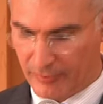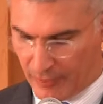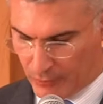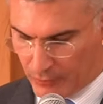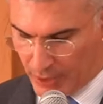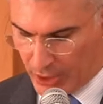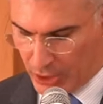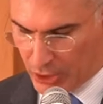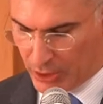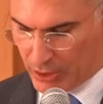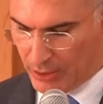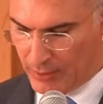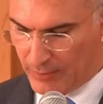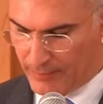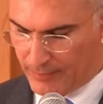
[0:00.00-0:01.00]

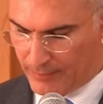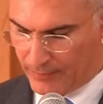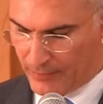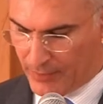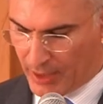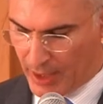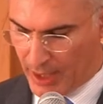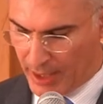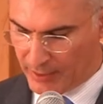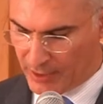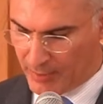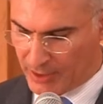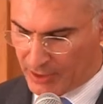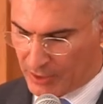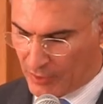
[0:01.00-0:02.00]
Foundation, and
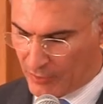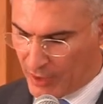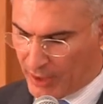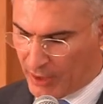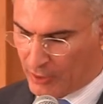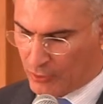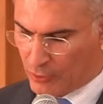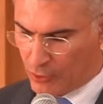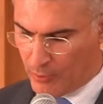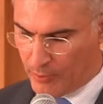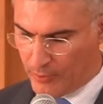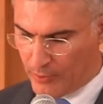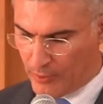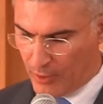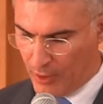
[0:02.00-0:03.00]
the Mediterranean Group